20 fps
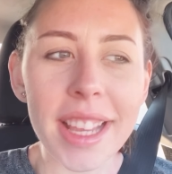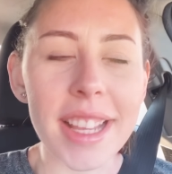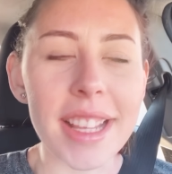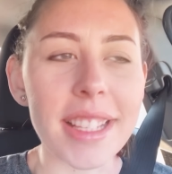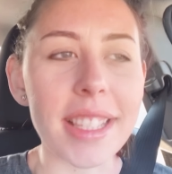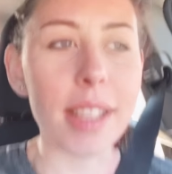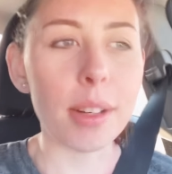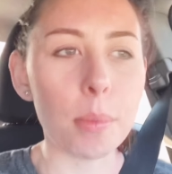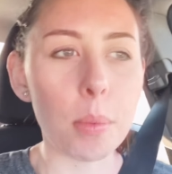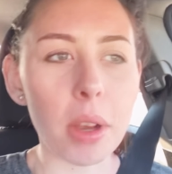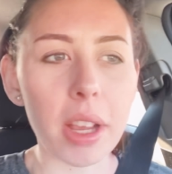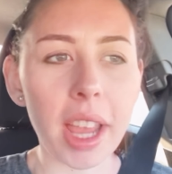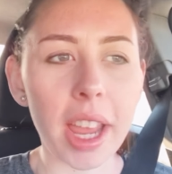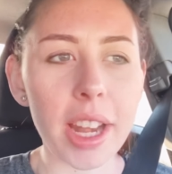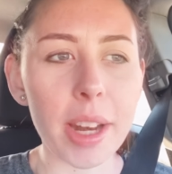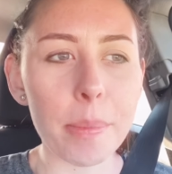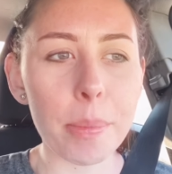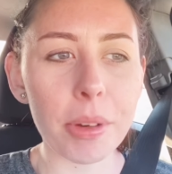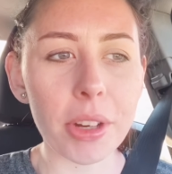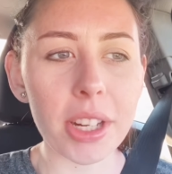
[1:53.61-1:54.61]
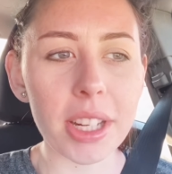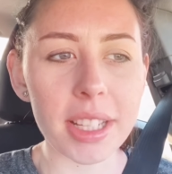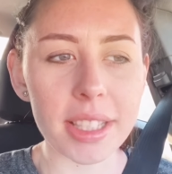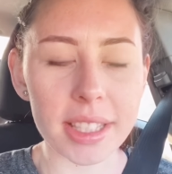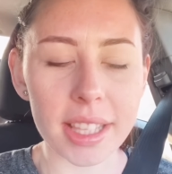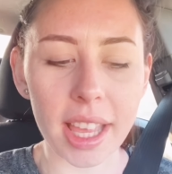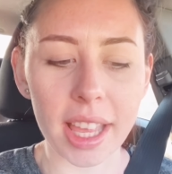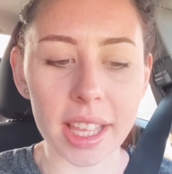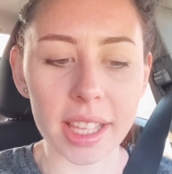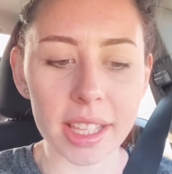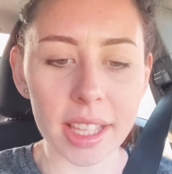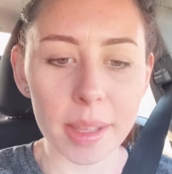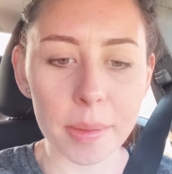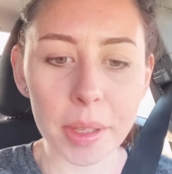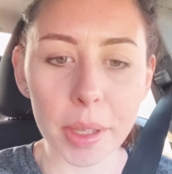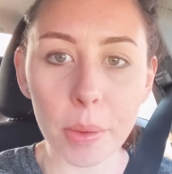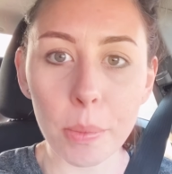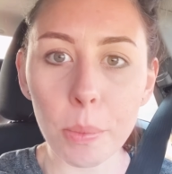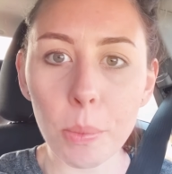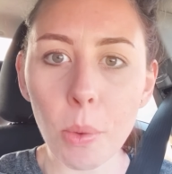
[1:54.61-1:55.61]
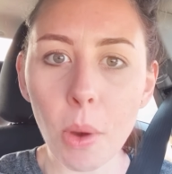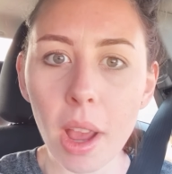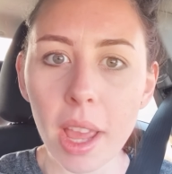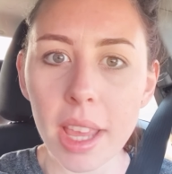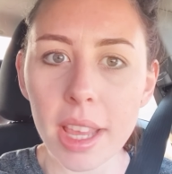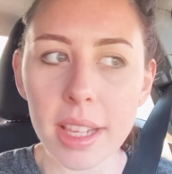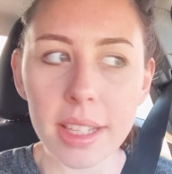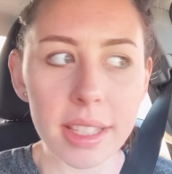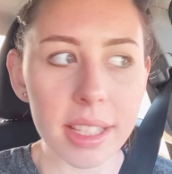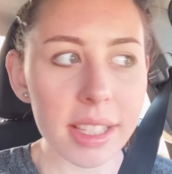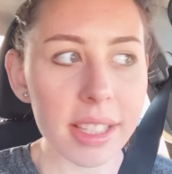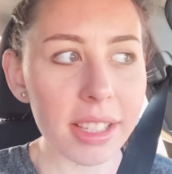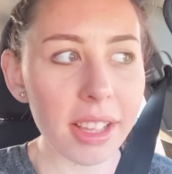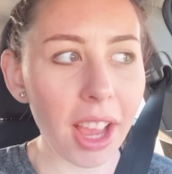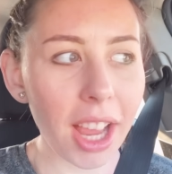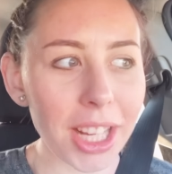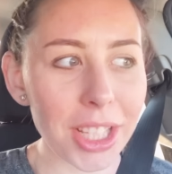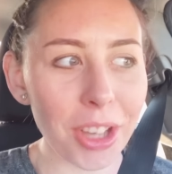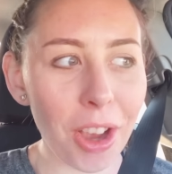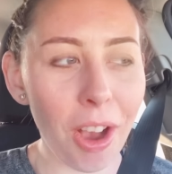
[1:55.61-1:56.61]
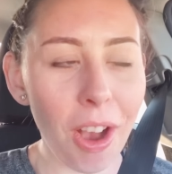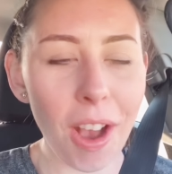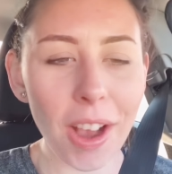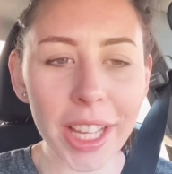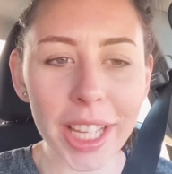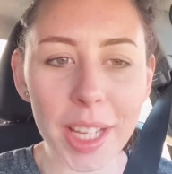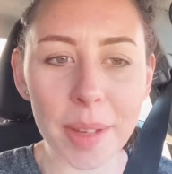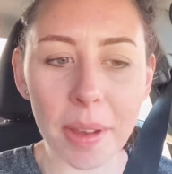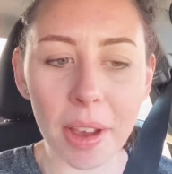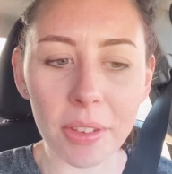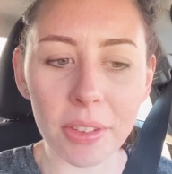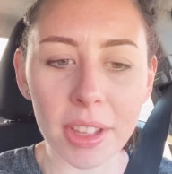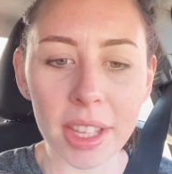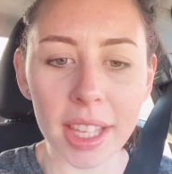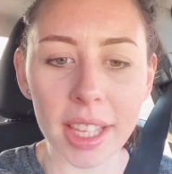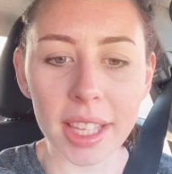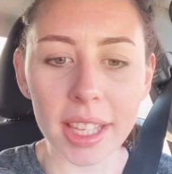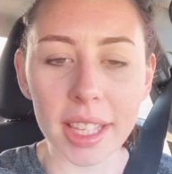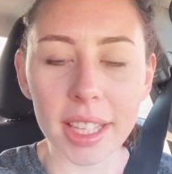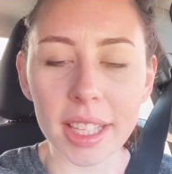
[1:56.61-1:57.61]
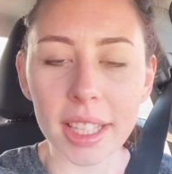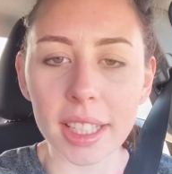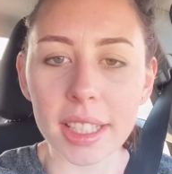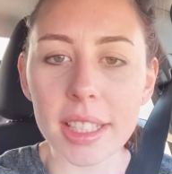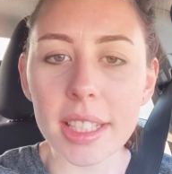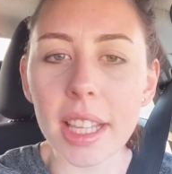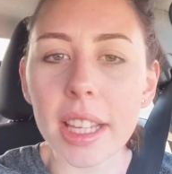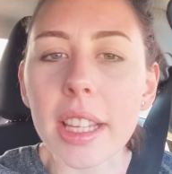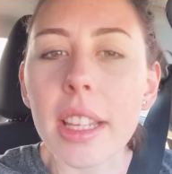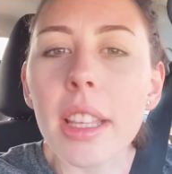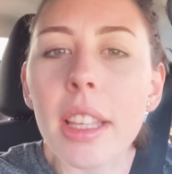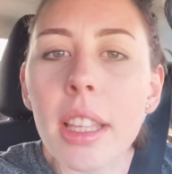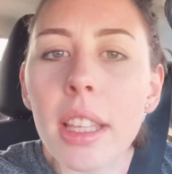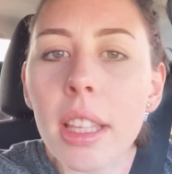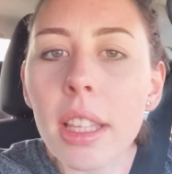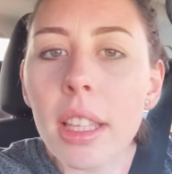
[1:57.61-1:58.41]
He said, what kind of bird is that? I'm like, what is this guy talking about? He's like,